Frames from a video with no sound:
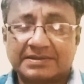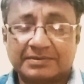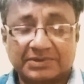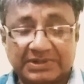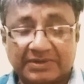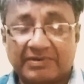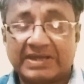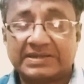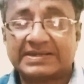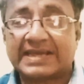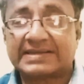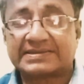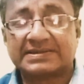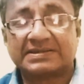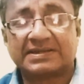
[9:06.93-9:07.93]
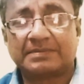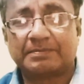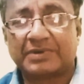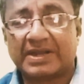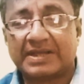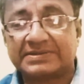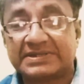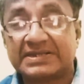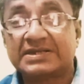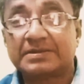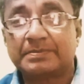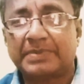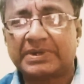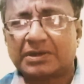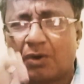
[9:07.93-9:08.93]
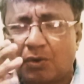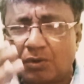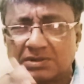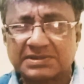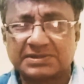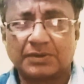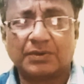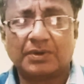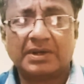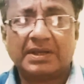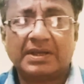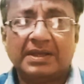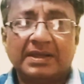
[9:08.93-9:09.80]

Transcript: with the right accent and pronunciation, but also